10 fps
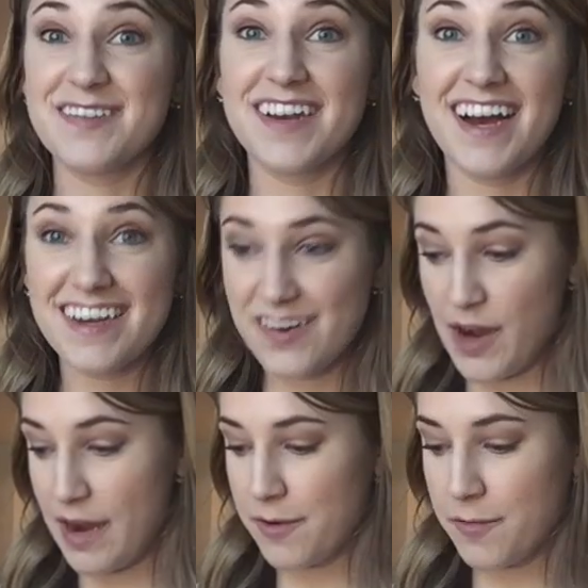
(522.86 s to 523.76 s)
do not know
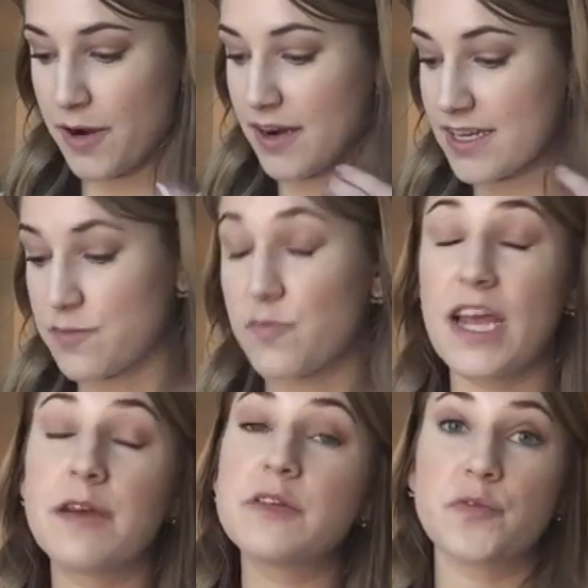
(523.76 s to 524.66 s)
how it works.
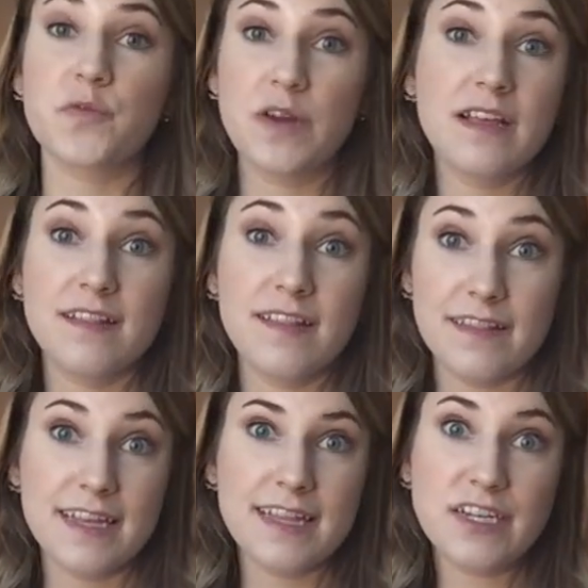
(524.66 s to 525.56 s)
It was
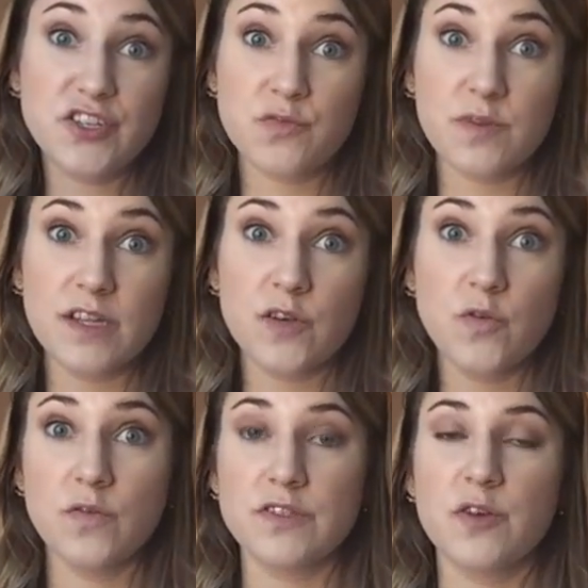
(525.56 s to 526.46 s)
like, that's just really
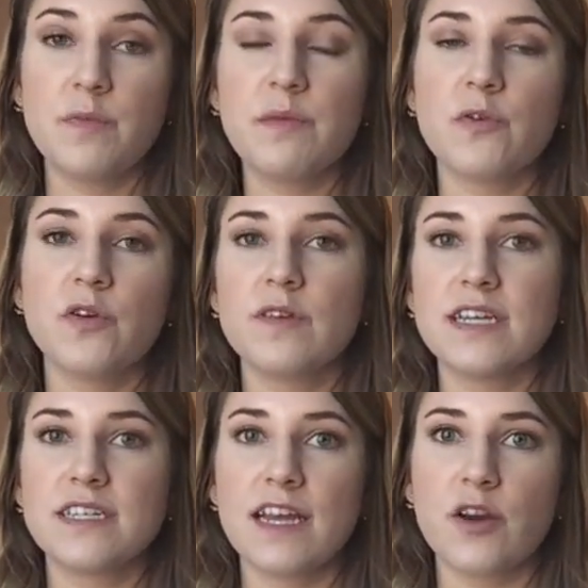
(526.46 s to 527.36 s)
cool. So people who
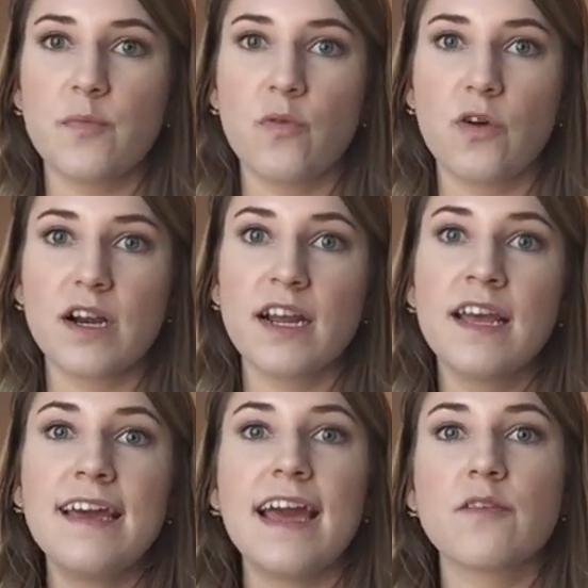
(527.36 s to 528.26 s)
get to the airport
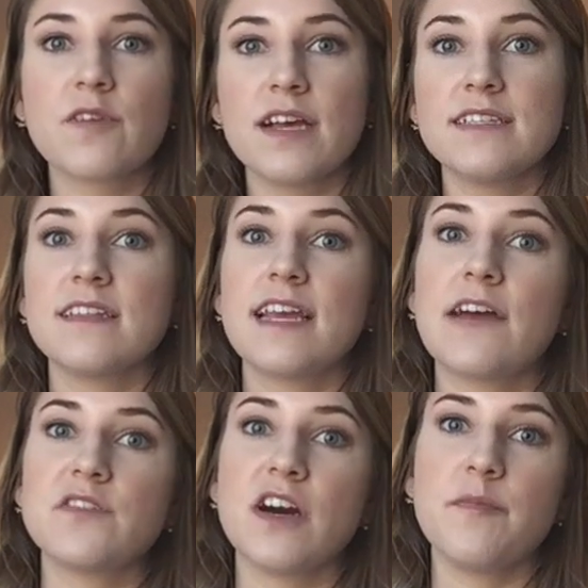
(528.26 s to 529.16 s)
and realize that they
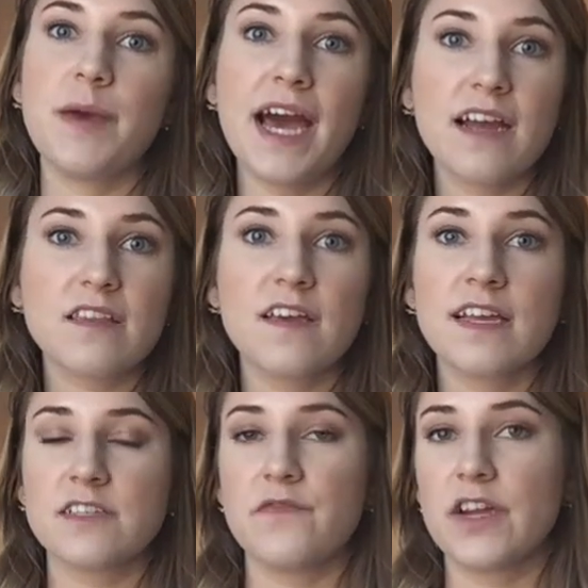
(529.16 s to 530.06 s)
have to unpack
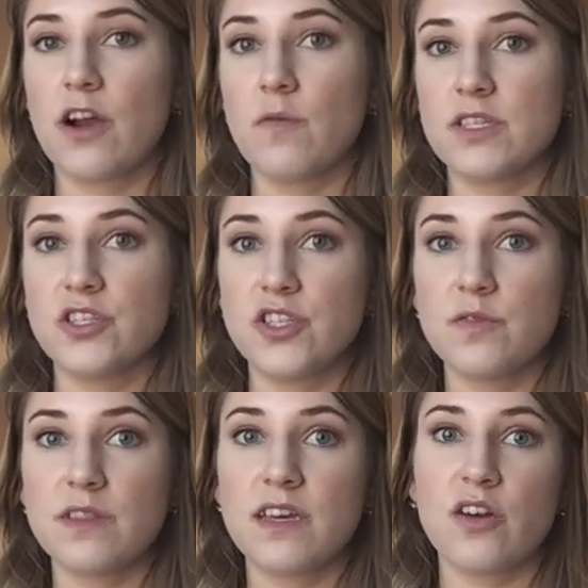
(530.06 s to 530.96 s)
things and figure out what to
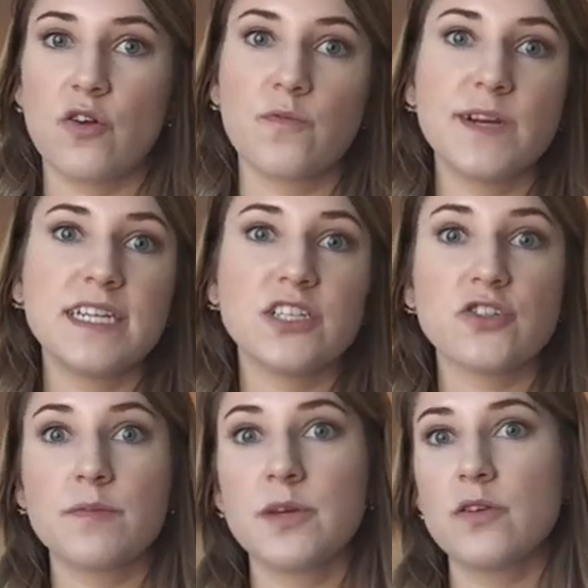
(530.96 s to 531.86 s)
do with it or
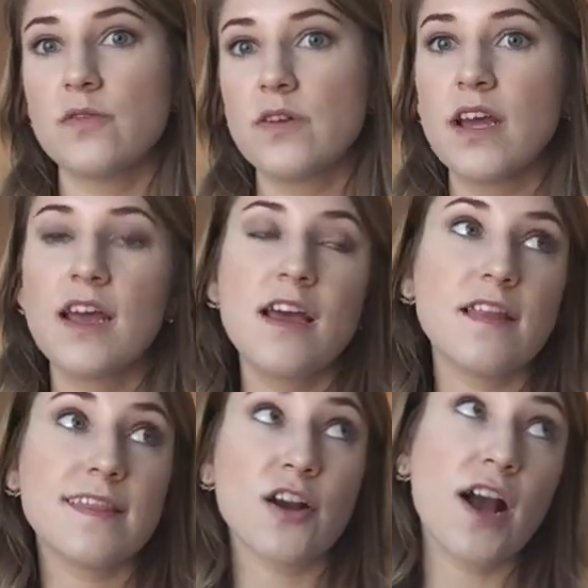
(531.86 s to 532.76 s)
redistribute
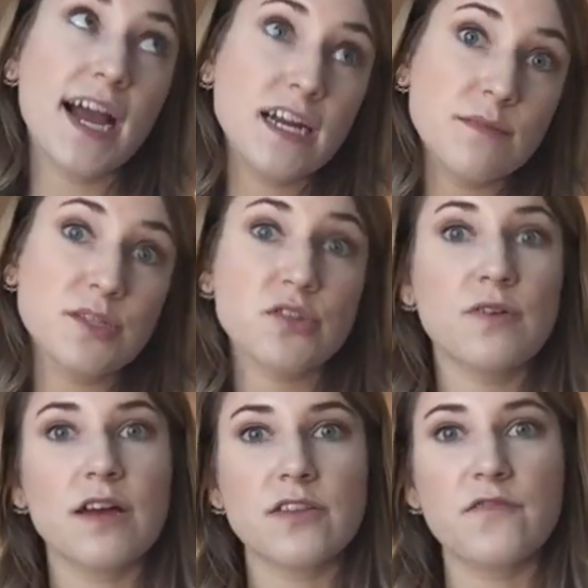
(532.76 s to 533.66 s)
their items
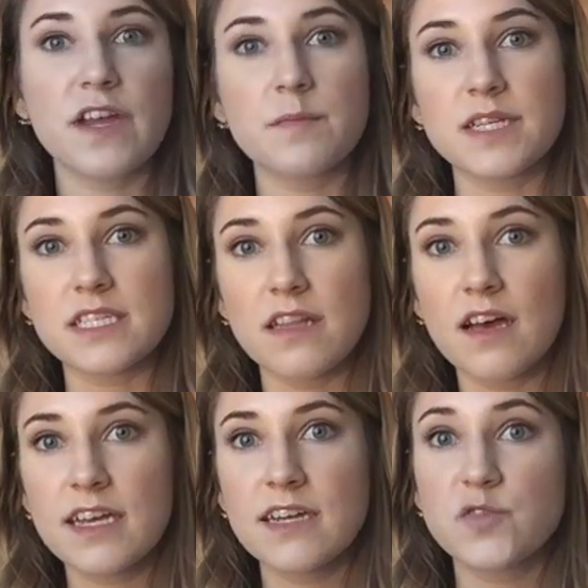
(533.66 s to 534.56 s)
throughout the family's
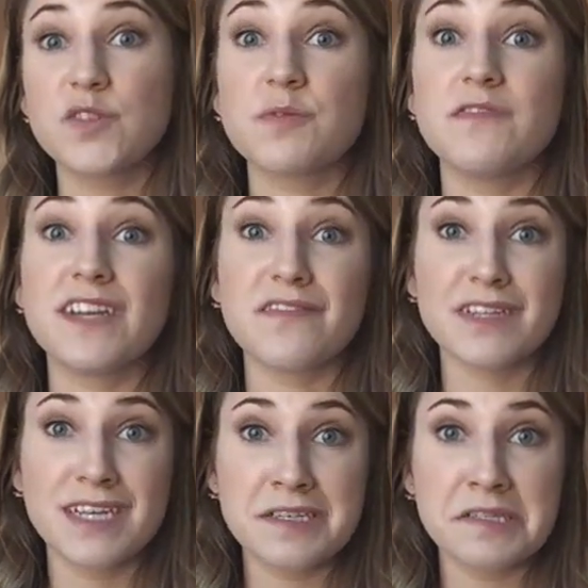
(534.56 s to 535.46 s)
luggage, which we've
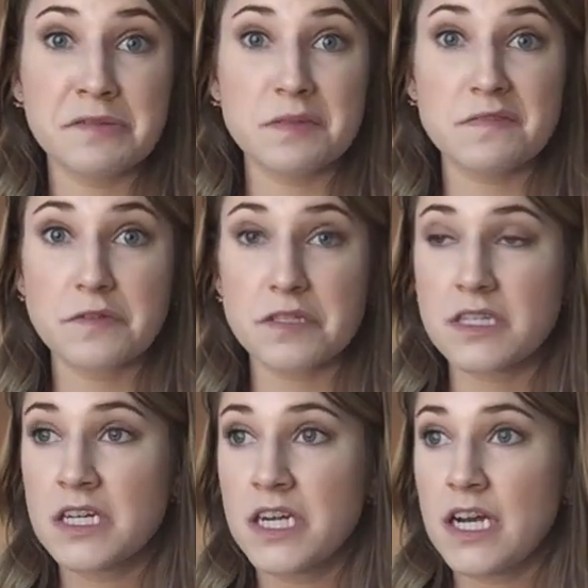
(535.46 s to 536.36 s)
definitely had to do before.